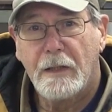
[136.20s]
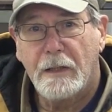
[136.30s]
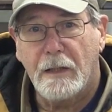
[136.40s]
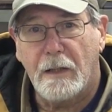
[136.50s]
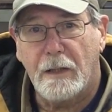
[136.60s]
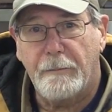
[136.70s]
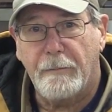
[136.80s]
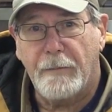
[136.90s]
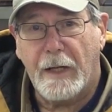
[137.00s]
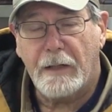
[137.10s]

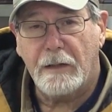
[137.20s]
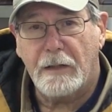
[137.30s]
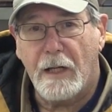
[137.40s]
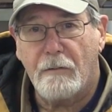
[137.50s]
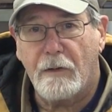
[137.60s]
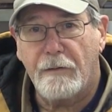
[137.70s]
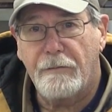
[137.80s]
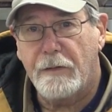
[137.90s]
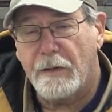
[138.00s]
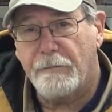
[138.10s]
That can counter
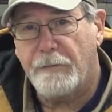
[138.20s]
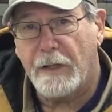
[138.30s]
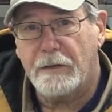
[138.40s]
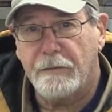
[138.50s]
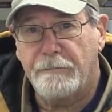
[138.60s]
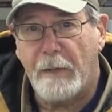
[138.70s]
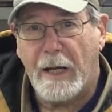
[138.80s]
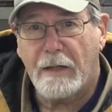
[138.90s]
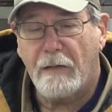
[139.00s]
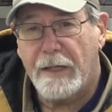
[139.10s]
the effect of
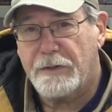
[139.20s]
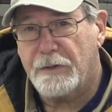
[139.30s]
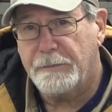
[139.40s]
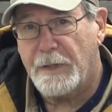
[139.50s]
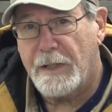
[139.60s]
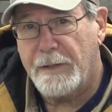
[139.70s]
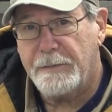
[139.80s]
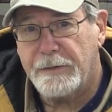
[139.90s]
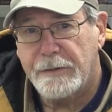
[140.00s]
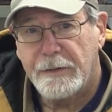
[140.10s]
backlash
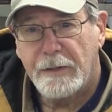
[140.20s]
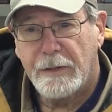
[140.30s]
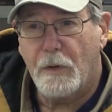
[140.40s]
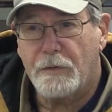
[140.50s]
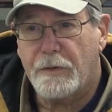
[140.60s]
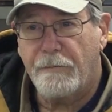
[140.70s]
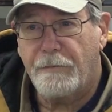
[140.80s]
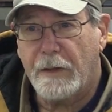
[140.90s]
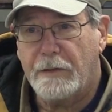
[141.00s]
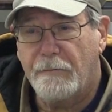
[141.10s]
sometimes. Most
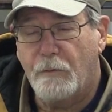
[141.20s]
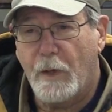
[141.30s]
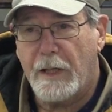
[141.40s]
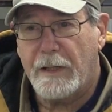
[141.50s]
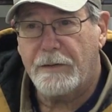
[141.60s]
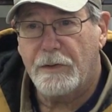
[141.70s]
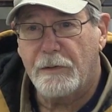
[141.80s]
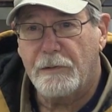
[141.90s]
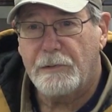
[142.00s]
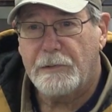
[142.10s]
effective way
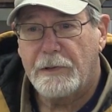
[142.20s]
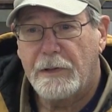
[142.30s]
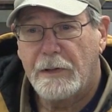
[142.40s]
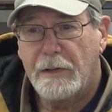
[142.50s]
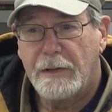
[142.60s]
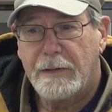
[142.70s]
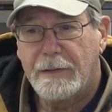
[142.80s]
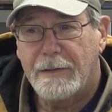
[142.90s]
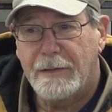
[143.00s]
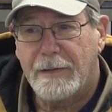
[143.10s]
to
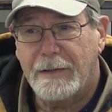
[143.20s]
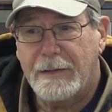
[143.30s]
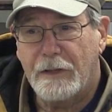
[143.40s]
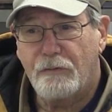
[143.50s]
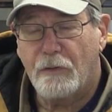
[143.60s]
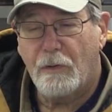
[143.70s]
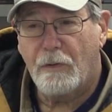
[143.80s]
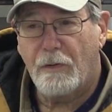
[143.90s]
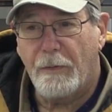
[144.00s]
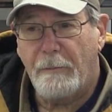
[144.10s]

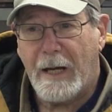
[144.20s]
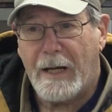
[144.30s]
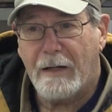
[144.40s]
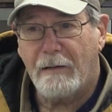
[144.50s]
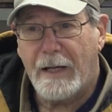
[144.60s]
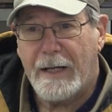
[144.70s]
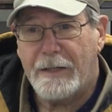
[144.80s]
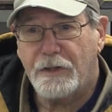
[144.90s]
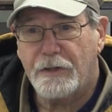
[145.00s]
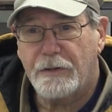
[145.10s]
control the
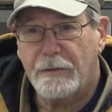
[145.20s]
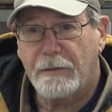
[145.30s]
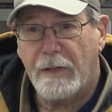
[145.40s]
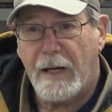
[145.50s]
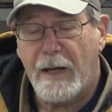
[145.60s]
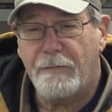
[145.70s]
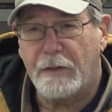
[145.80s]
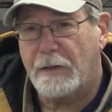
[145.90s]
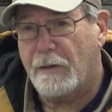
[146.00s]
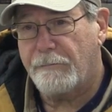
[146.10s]
backlash
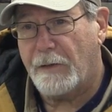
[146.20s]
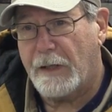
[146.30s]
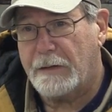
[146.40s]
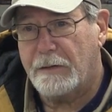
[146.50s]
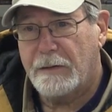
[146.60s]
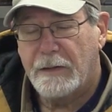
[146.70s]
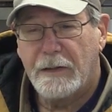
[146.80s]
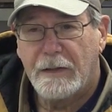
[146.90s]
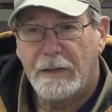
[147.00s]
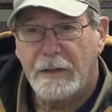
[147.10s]
having an effect
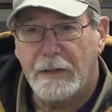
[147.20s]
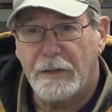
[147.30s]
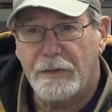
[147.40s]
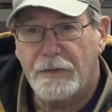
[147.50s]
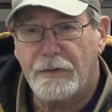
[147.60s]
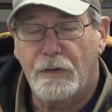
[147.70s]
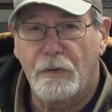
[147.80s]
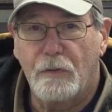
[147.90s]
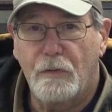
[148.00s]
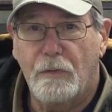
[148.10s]
is
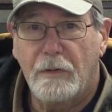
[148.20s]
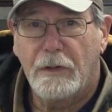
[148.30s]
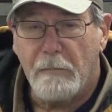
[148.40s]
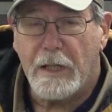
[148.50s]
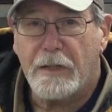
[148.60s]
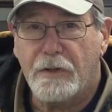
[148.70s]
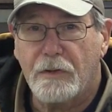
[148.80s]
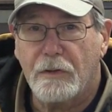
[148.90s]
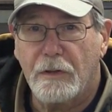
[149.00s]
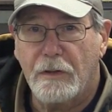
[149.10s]
to make
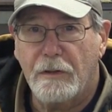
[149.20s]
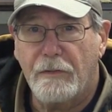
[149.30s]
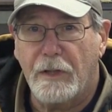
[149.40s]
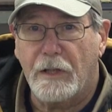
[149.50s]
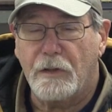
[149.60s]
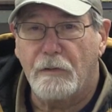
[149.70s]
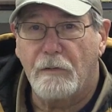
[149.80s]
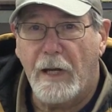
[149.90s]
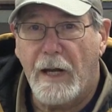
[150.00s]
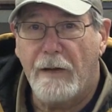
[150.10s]
sure that
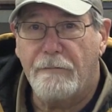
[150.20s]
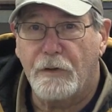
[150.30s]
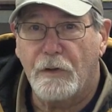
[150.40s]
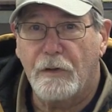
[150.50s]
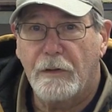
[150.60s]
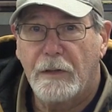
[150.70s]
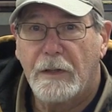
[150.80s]
you have your